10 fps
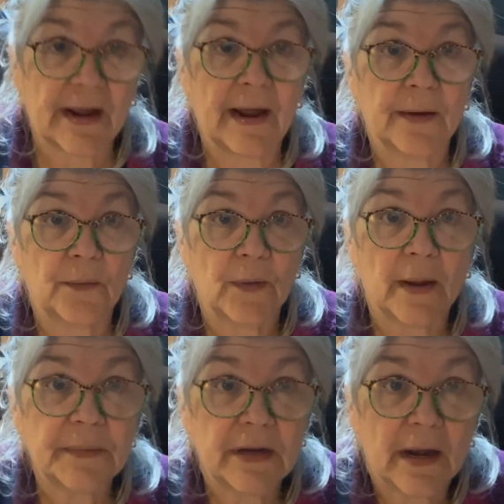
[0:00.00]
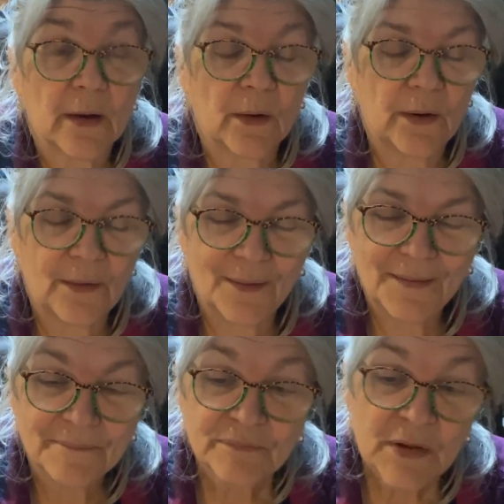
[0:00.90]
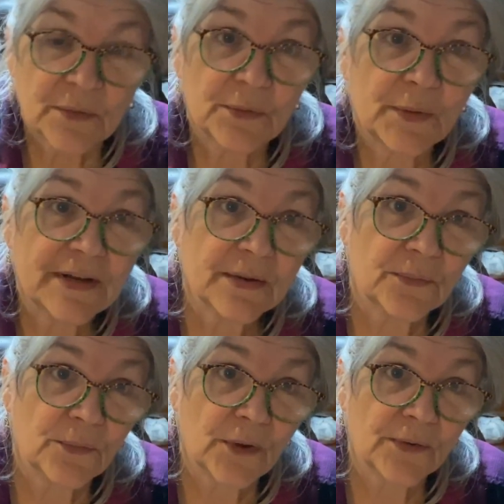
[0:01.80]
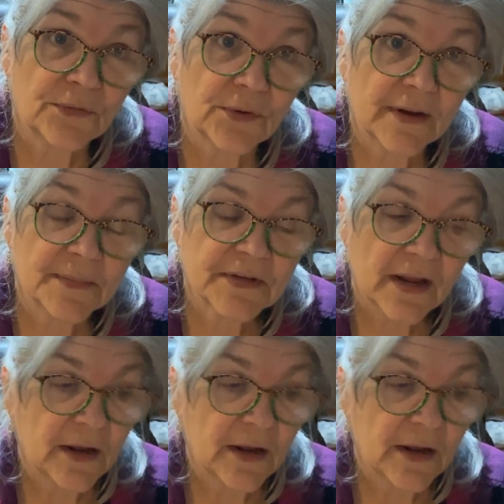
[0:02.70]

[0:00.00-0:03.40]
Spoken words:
I grew up, when we did road trips.